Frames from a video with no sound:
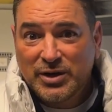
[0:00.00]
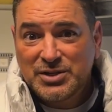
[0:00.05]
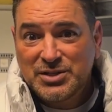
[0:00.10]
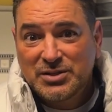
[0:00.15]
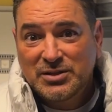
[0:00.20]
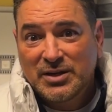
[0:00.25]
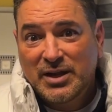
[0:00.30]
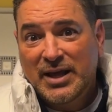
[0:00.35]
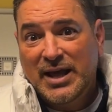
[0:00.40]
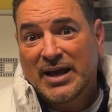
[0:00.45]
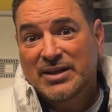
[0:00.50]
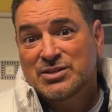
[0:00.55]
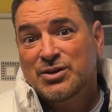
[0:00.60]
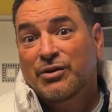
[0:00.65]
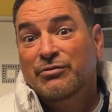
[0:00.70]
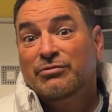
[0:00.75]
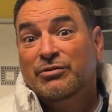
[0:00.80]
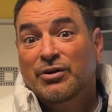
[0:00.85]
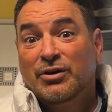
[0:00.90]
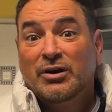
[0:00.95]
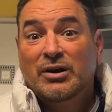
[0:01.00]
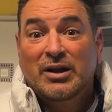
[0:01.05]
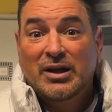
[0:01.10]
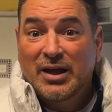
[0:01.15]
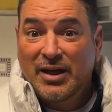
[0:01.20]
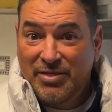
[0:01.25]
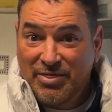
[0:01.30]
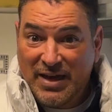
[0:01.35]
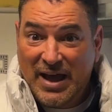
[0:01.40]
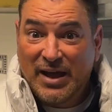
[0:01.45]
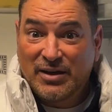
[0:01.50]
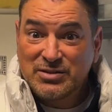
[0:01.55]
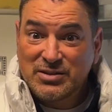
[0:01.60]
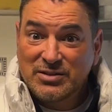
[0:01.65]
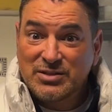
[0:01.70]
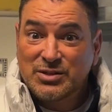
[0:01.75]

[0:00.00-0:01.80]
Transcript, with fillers: It has over a thousand